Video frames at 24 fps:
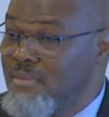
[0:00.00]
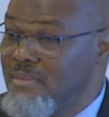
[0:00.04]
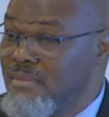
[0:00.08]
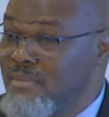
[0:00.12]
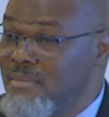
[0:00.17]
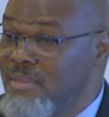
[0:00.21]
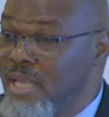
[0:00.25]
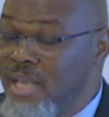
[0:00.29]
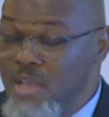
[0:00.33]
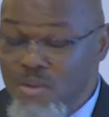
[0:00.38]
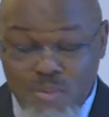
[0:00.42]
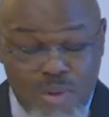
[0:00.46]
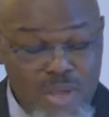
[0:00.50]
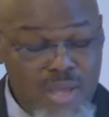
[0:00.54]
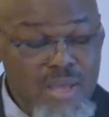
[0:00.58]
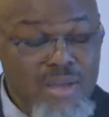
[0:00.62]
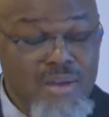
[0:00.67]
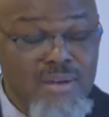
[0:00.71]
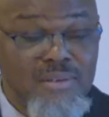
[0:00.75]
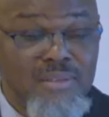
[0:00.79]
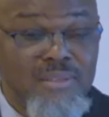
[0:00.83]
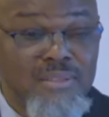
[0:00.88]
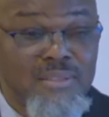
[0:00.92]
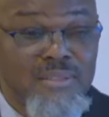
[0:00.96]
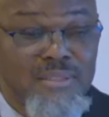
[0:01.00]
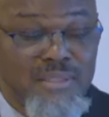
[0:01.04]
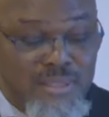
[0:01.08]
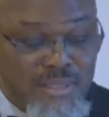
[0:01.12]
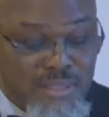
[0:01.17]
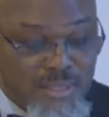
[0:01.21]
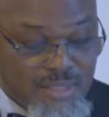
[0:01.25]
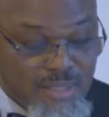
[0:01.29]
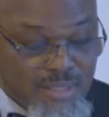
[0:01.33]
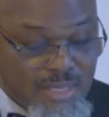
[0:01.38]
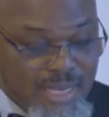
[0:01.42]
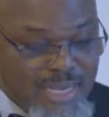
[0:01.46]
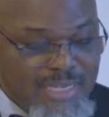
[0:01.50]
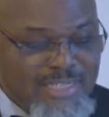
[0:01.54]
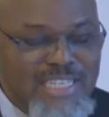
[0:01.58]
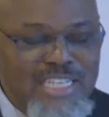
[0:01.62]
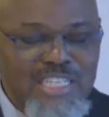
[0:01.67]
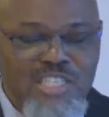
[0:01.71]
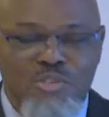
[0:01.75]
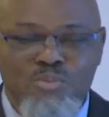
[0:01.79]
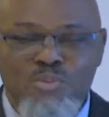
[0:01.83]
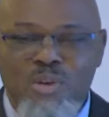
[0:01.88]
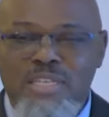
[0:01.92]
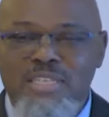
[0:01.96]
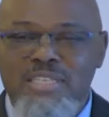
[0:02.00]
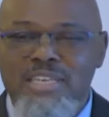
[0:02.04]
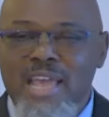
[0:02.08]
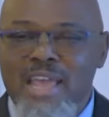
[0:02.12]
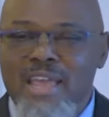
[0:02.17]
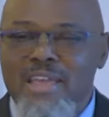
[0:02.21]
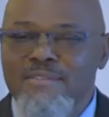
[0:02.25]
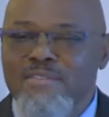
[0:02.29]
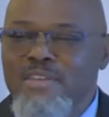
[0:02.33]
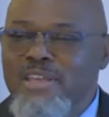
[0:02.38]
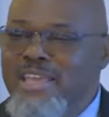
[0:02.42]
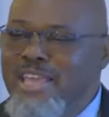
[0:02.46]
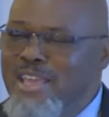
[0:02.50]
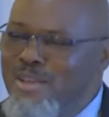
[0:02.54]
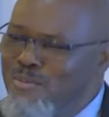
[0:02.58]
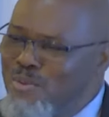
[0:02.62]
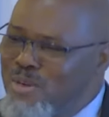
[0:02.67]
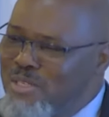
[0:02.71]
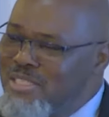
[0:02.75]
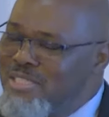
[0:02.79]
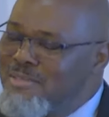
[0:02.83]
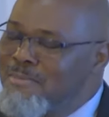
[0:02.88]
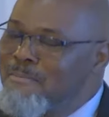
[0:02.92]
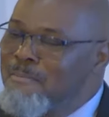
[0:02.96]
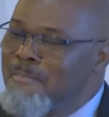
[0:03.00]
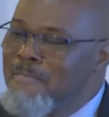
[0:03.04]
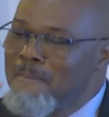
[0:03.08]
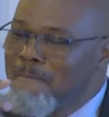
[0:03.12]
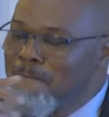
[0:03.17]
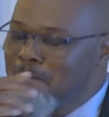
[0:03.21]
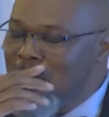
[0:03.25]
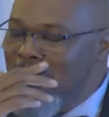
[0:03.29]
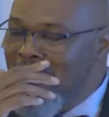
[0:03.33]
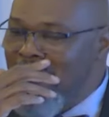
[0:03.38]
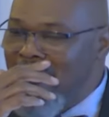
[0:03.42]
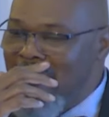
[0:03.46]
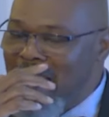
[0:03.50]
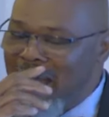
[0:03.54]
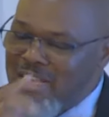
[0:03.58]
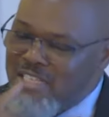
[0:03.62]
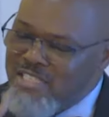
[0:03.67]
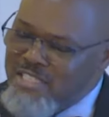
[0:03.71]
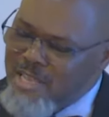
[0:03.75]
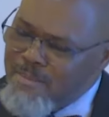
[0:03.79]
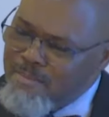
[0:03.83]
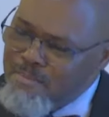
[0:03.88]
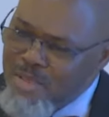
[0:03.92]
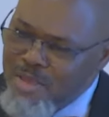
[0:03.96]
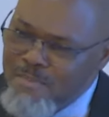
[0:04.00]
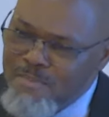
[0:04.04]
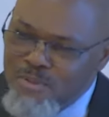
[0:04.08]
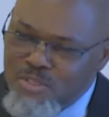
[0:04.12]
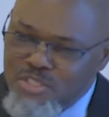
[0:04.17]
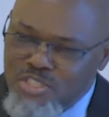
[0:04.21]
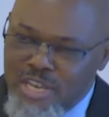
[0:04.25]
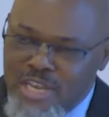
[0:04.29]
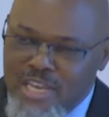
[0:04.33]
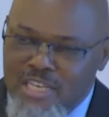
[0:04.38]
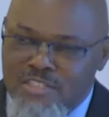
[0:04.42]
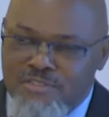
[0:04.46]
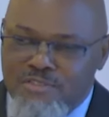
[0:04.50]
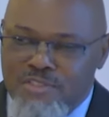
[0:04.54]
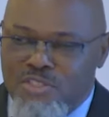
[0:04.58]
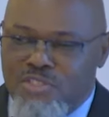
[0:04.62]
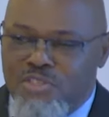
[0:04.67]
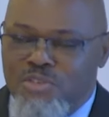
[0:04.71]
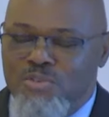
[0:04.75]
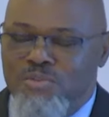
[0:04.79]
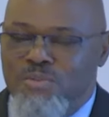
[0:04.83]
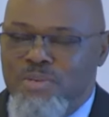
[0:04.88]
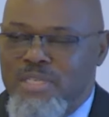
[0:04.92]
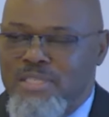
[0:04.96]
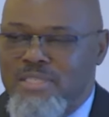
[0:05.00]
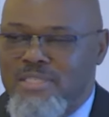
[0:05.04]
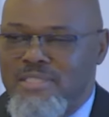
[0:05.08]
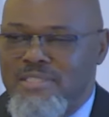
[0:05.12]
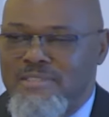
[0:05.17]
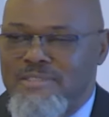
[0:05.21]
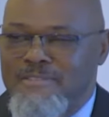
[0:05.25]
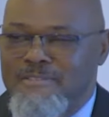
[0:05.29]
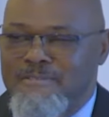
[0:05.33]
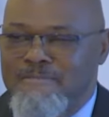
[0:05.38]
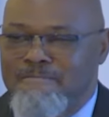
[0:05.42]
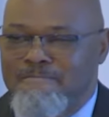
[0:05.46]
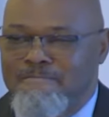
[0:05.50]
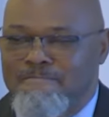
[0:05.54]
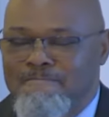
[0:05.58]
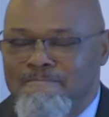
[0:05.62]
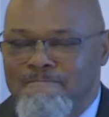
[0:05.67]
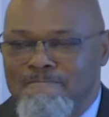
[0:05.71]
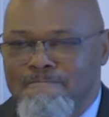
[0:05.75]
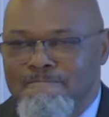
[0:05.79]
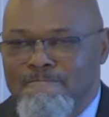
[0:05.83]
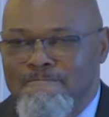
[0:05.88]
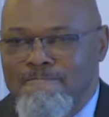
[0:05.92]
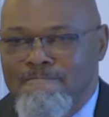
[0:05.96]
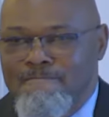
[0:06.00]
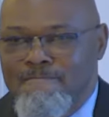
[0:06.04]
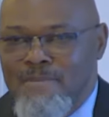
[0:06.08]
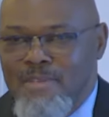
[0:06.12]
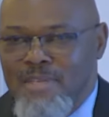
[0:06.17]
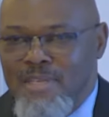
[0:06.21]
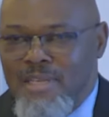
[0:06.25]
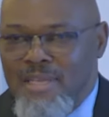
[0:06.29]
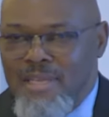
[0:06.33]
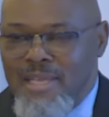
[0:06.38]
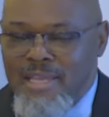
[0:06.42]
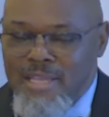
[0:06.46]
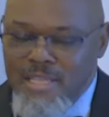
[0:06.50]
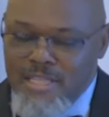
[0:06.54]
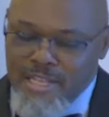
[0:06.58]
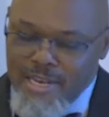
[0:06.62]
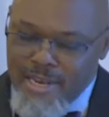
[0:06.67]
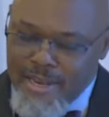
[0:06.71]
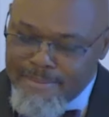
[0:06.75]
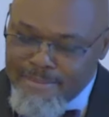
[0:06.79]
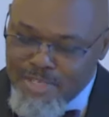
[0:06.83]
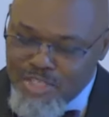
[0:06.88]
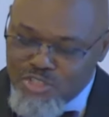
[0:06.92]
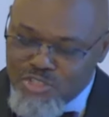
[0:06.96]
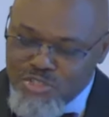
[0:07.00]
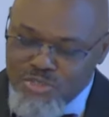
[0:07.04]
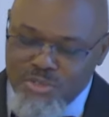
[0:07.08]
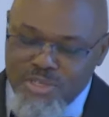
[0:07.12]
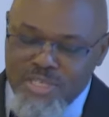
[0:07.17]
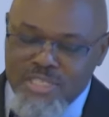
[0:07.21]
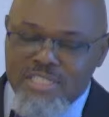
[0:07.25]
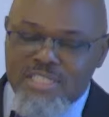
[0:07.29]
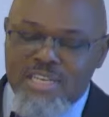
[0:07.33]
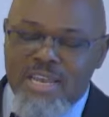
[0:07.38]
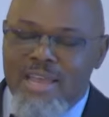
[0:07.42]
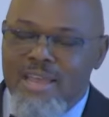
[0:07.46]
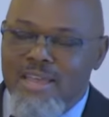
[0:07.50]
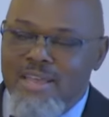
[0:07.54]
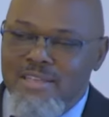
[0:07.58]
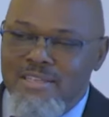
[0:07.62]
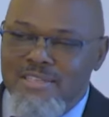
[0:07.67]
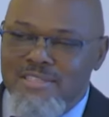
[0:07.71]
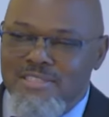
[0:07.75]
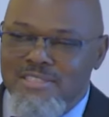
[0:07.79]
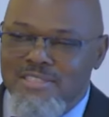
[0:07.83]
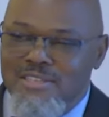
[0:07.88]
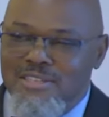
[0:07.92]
He will. And this is what David, I say people change for two reasons. Either they mature and change,